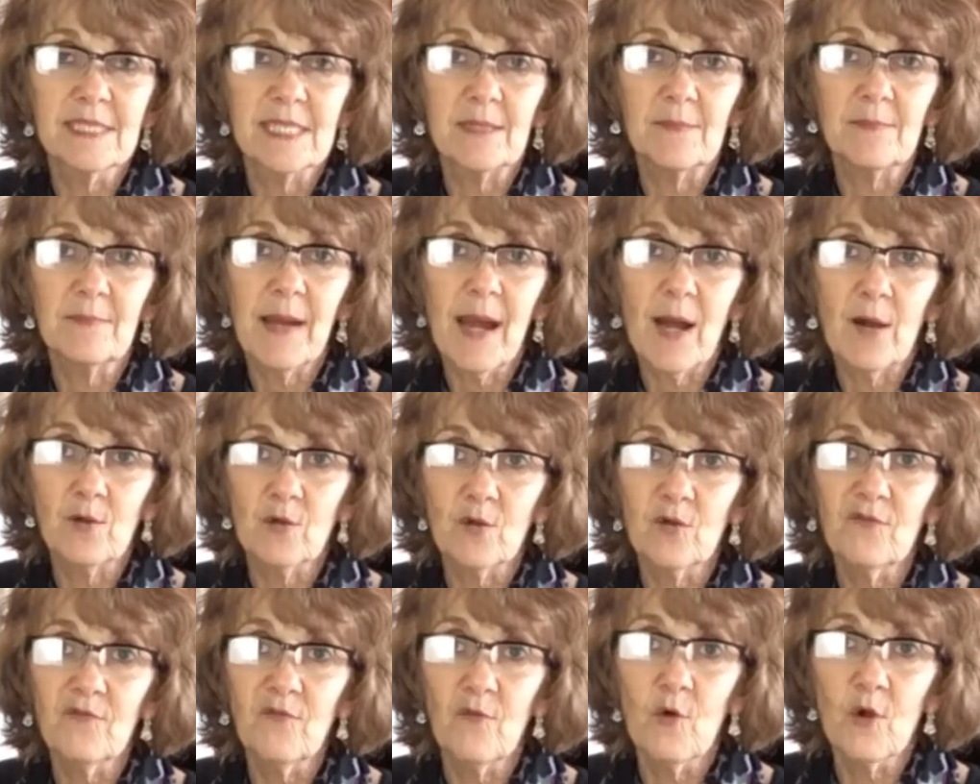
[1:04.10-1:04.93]
in
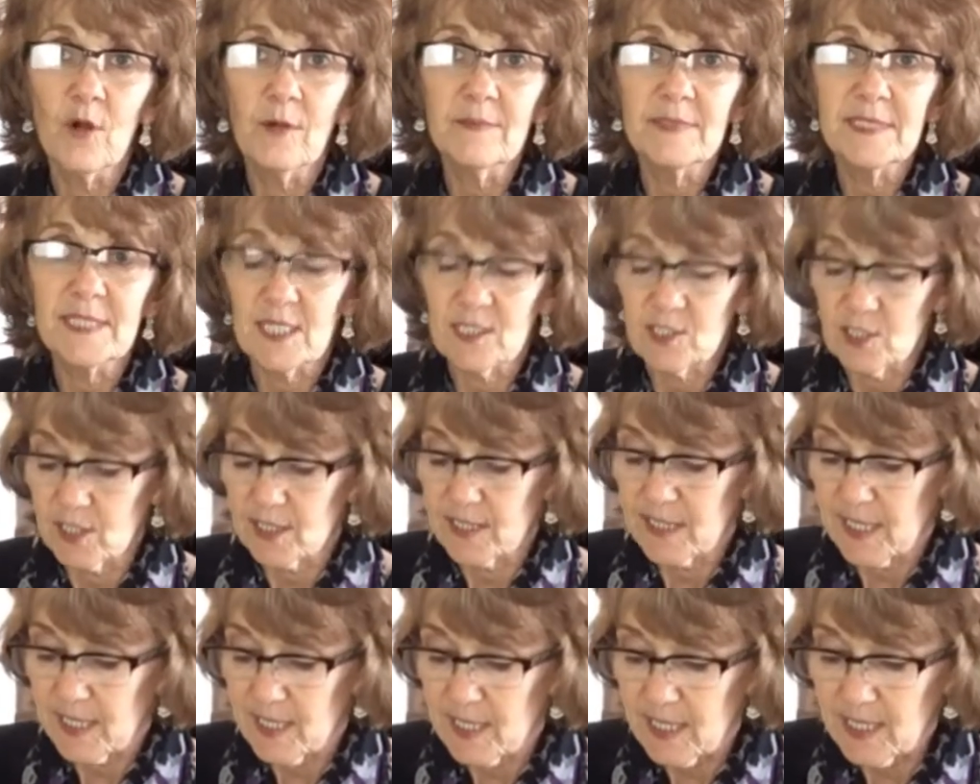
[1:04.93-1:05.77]
powder form, such as
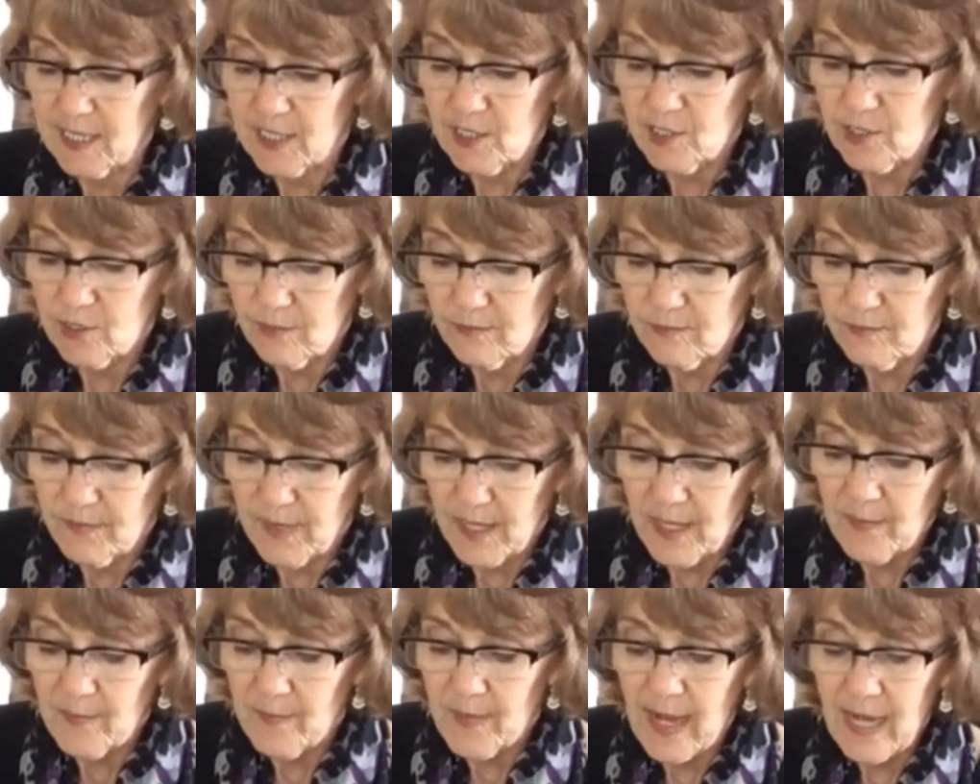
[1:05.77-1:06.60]
in this
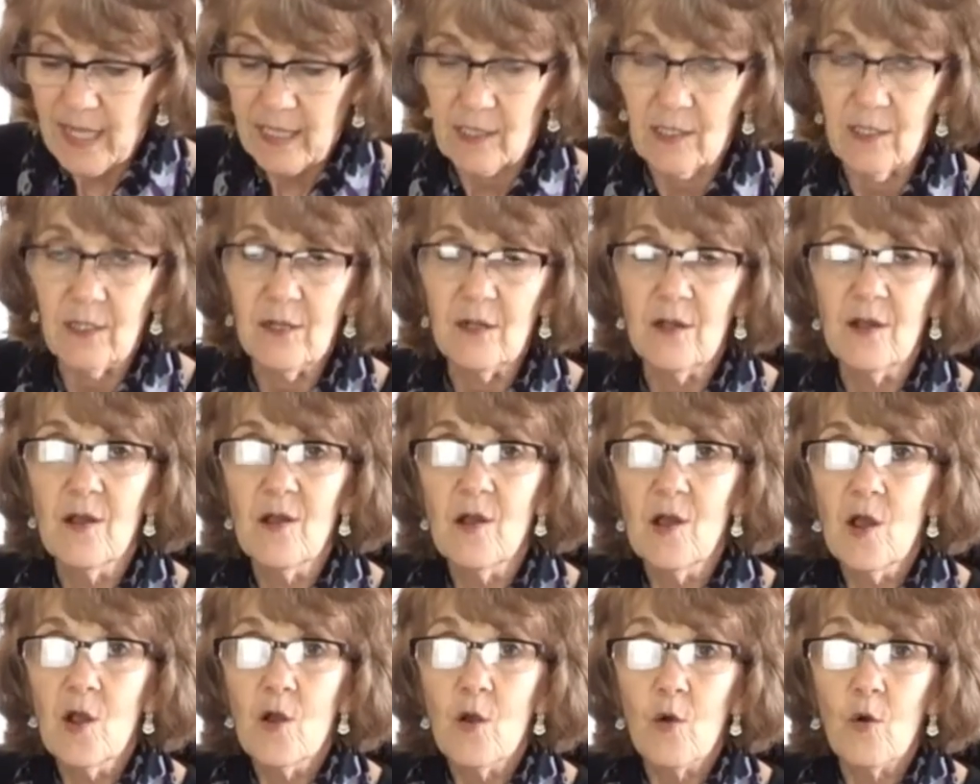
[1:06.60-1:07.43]
bottle,
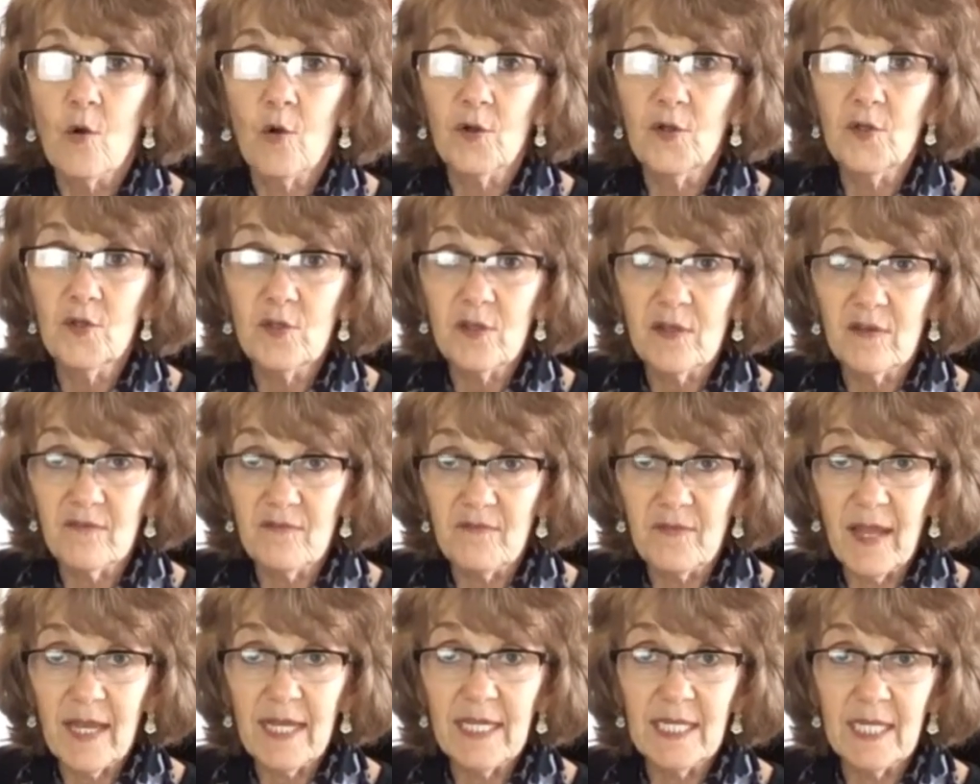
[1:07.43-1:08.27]
or you can
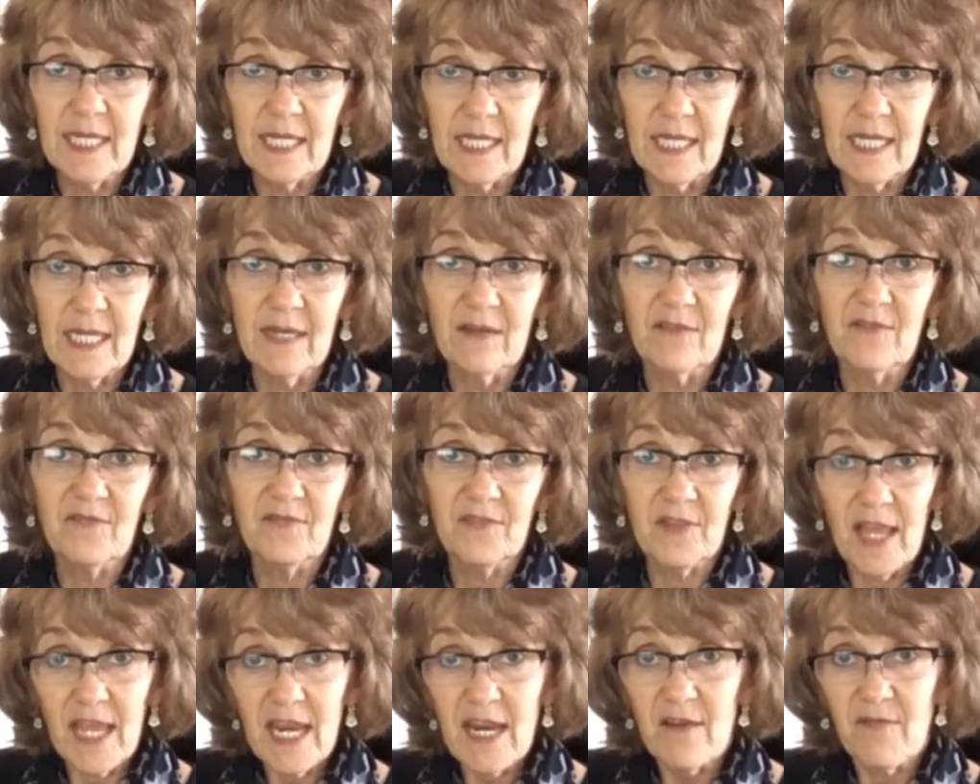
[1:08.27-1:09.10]
find it in
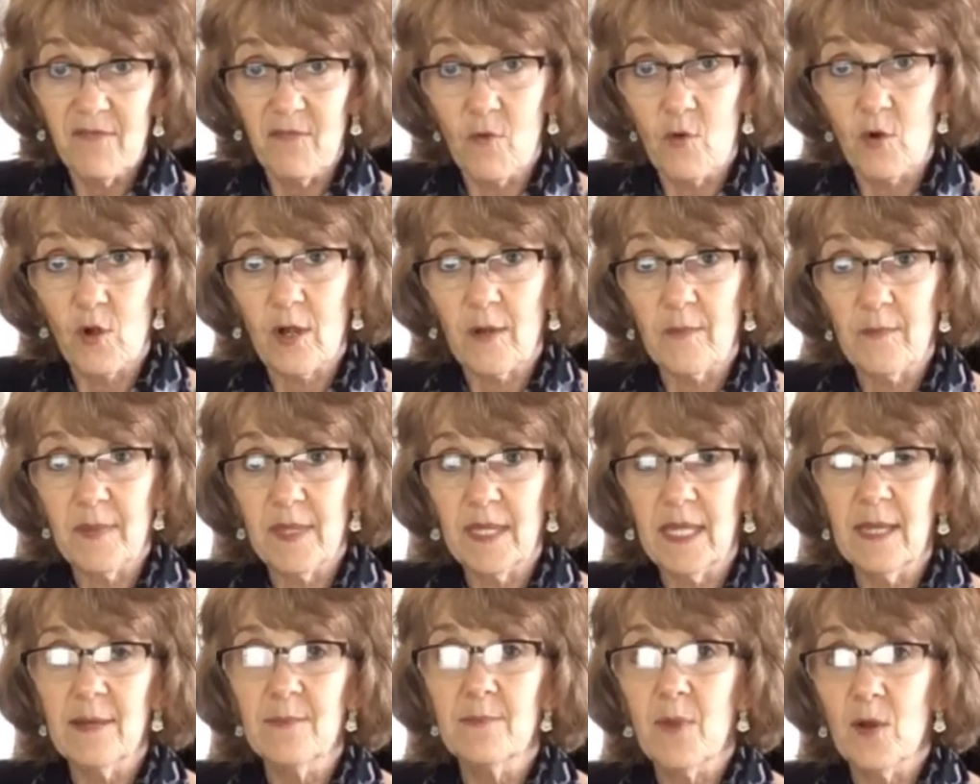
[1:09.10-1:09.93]
flake form
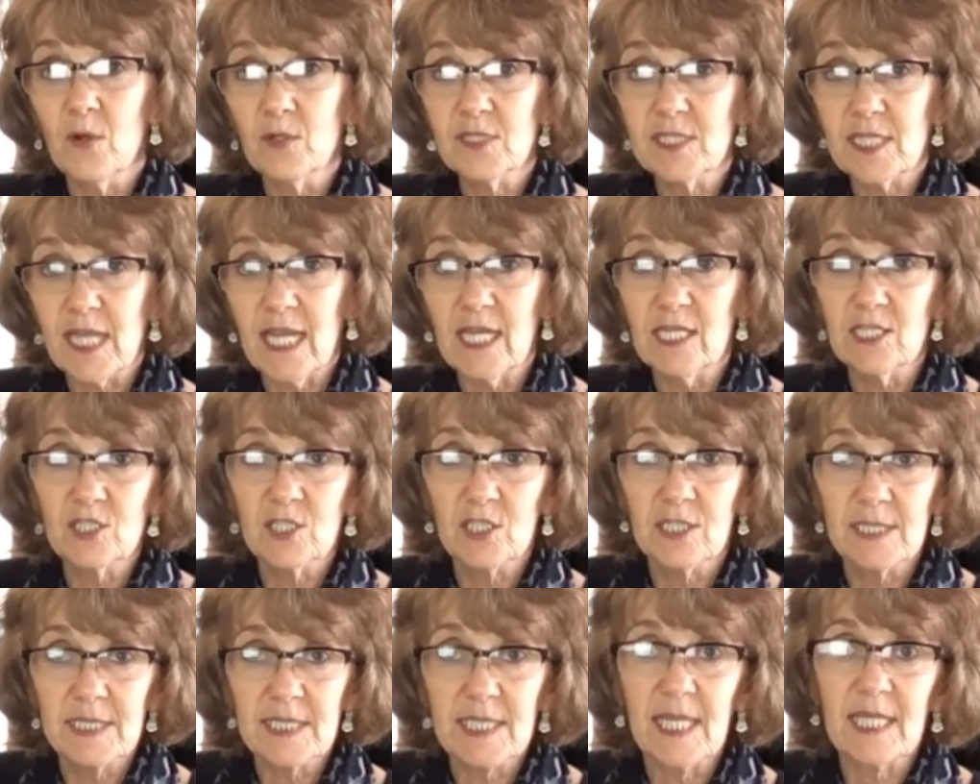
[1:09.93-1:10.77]
in most
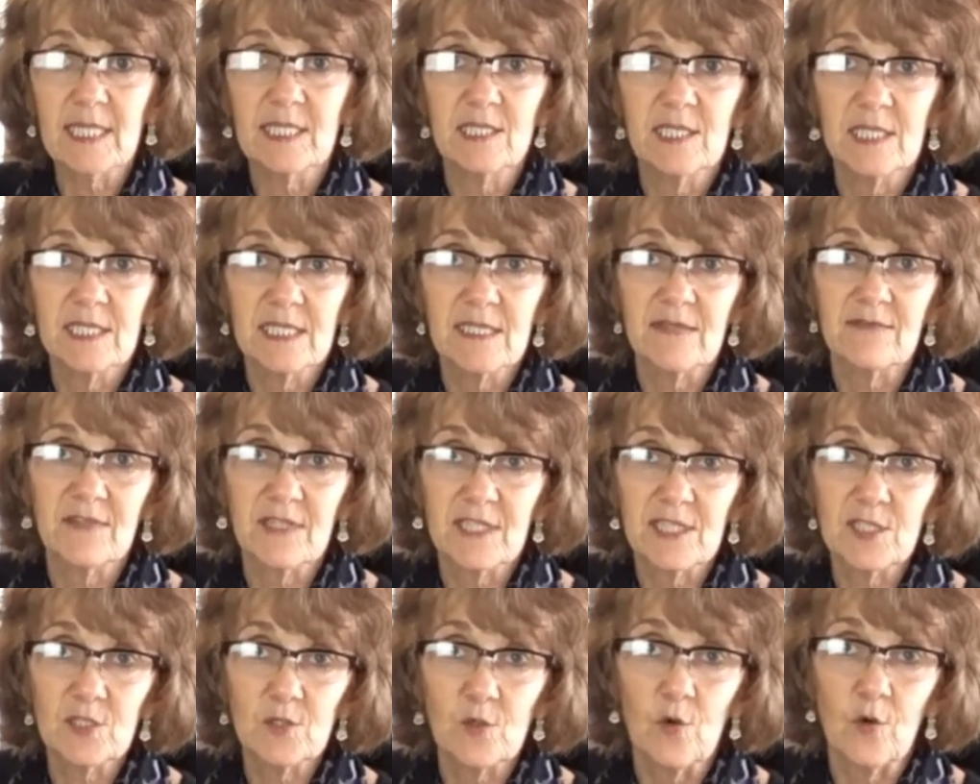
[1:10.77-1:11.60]
Asian sections of the
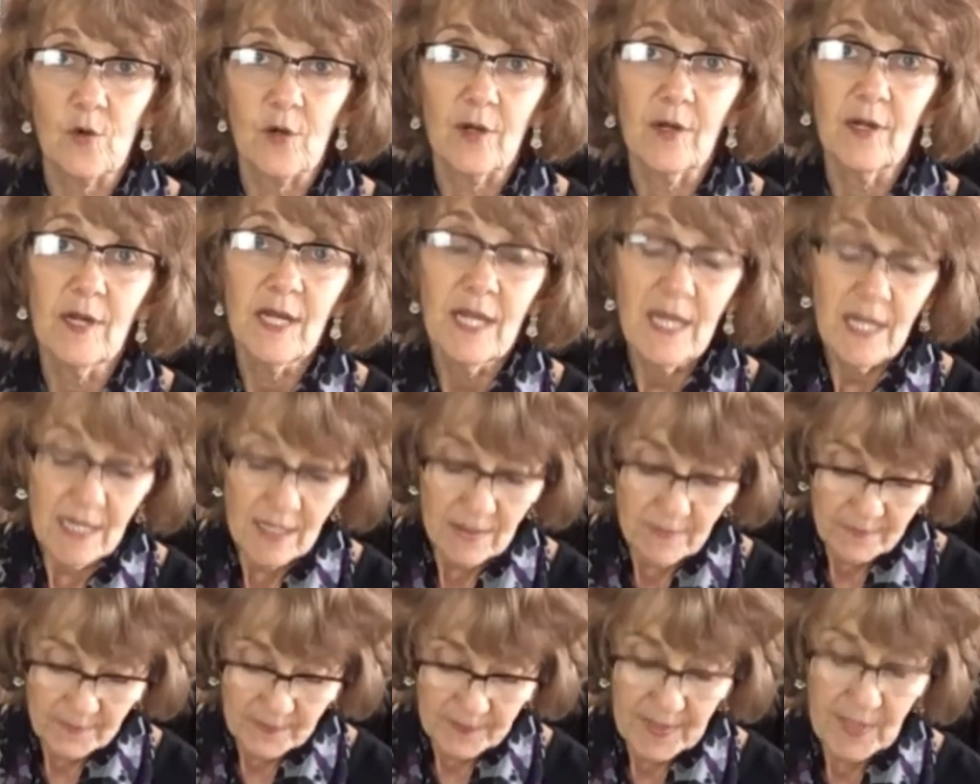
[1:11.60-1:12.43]
store.
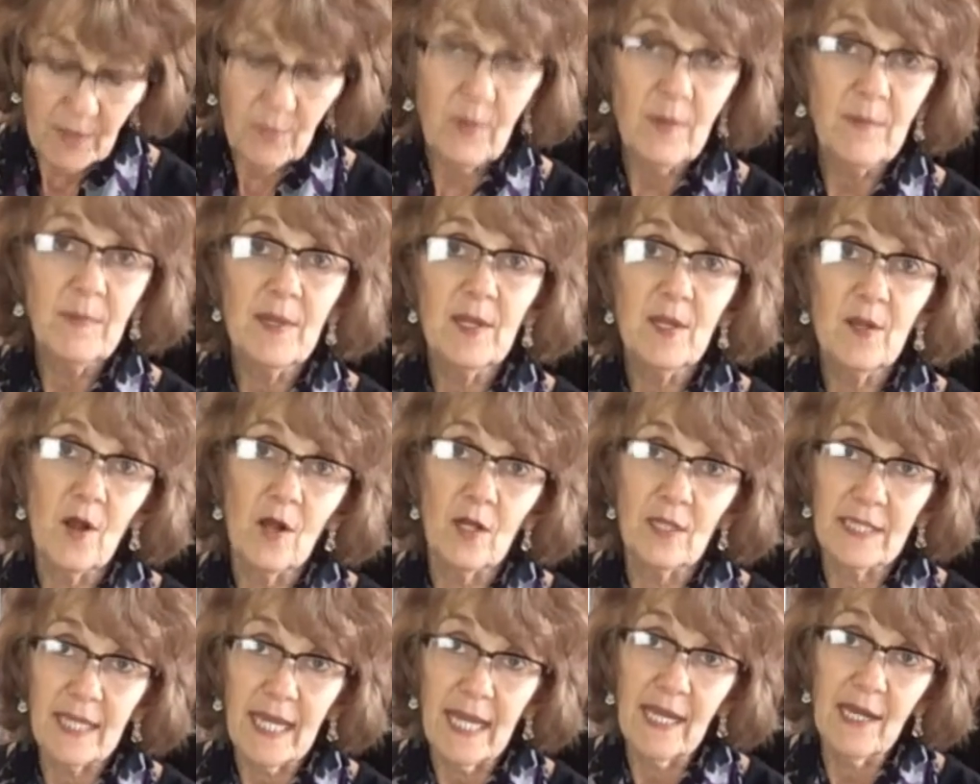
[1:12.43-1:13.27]
It would be
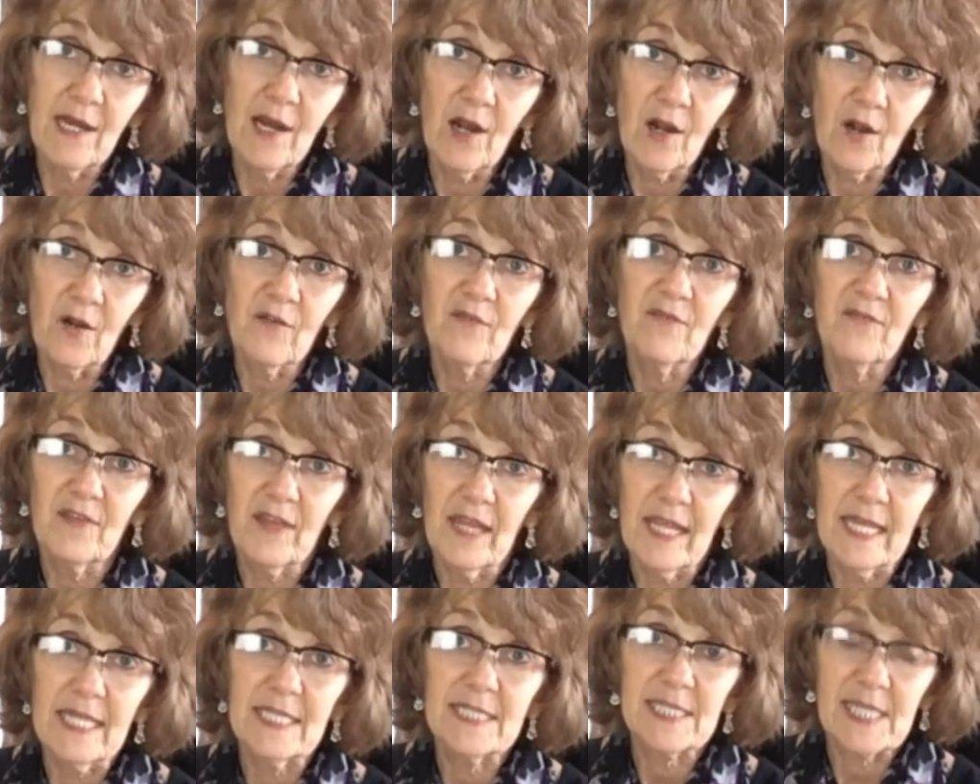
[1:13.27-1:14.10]
called agar
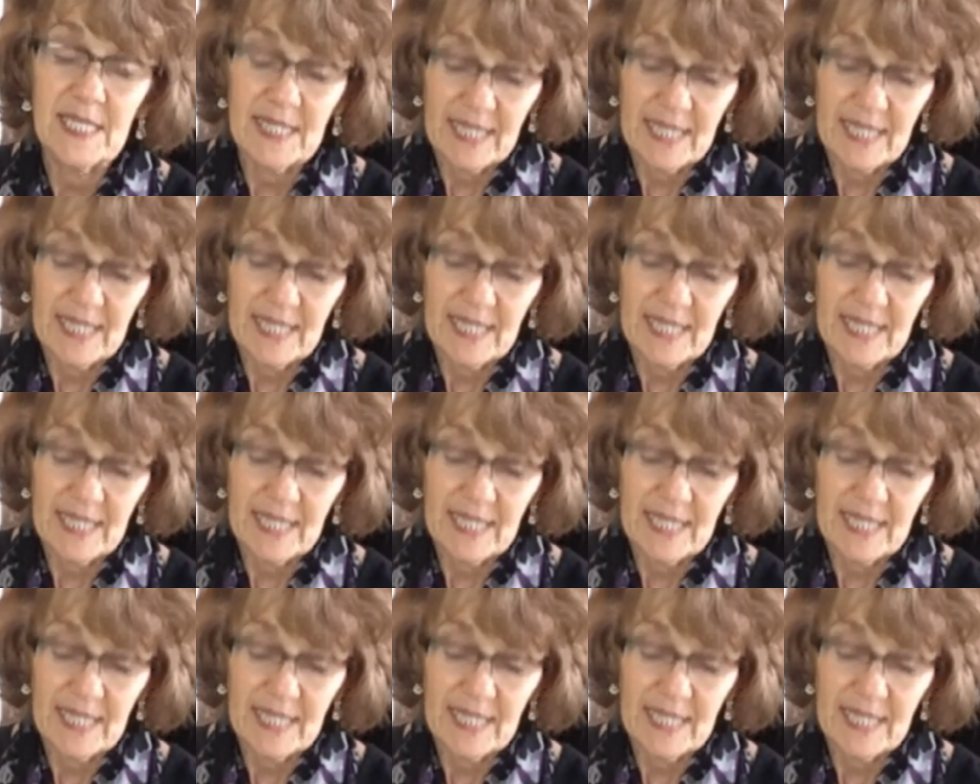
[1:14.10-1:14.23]
flakes in